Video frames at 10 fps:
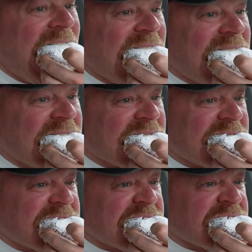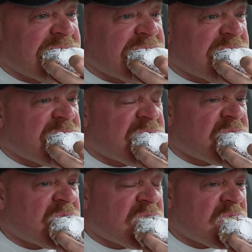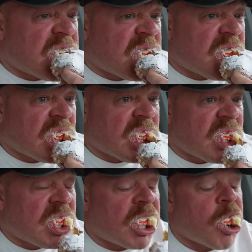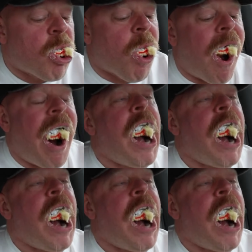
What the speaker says: (no one is talking)